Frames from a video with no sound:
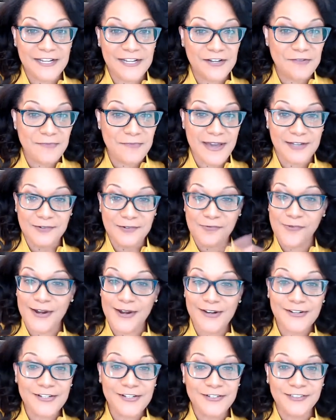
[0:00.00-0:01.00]
no matter
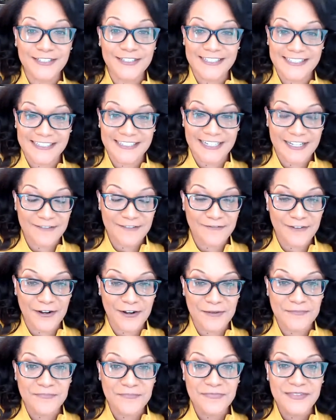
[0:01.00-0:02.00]
where you're listening
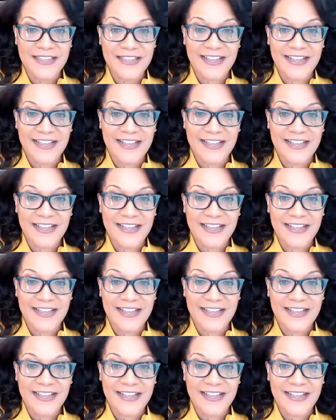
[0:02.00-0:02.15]
from,